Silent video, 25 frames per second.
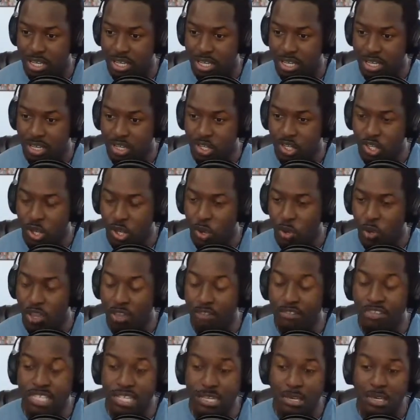So
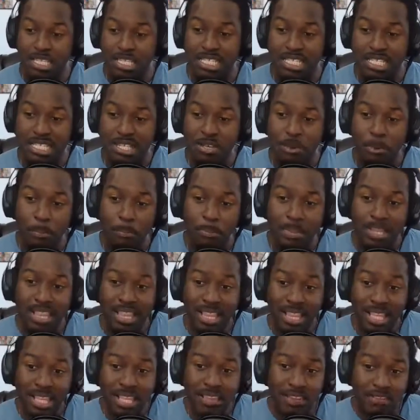if she still
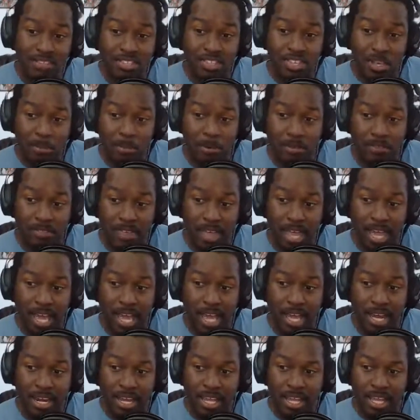believes some of
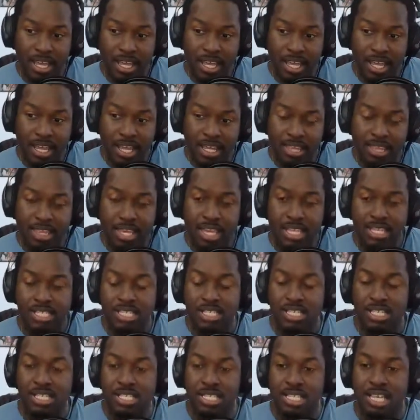that, then
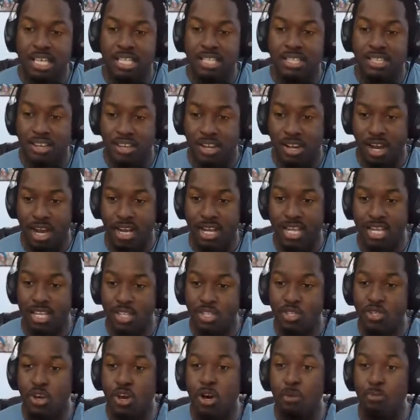she's telling the
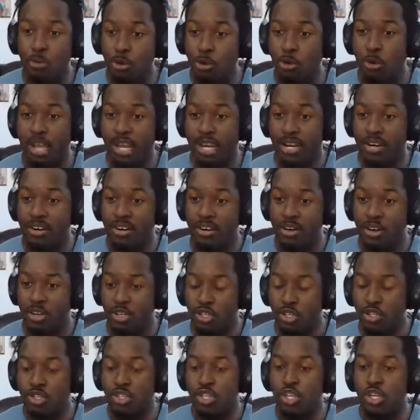Guardian to upgrade her
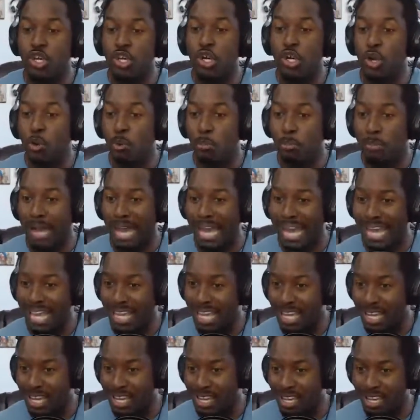so she can go
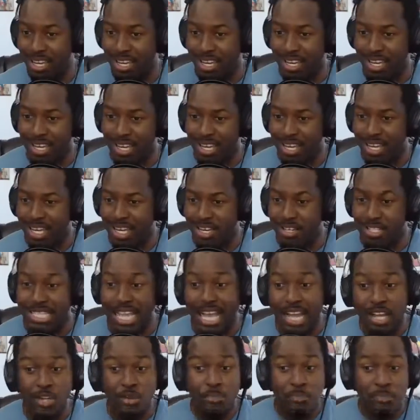back. Because
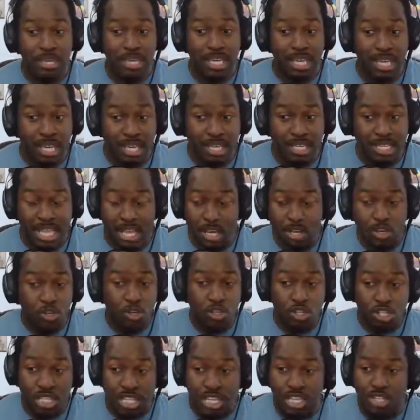that could be it. That
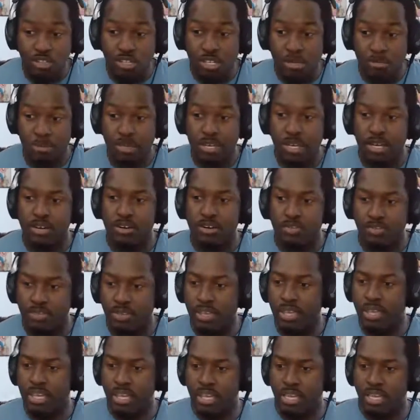could literally be her
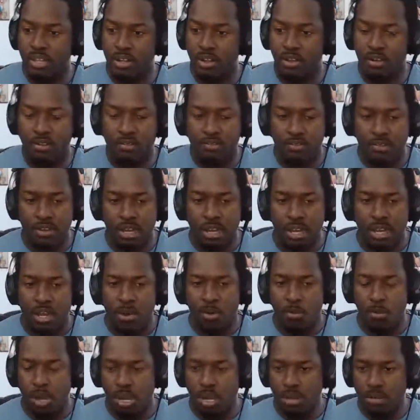thinking of,
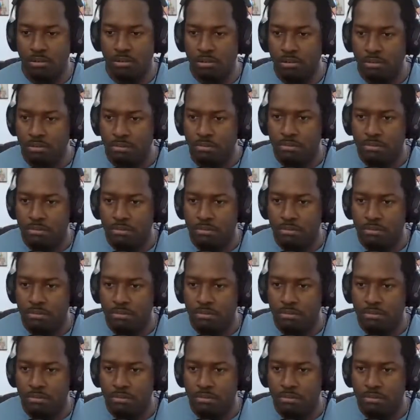well,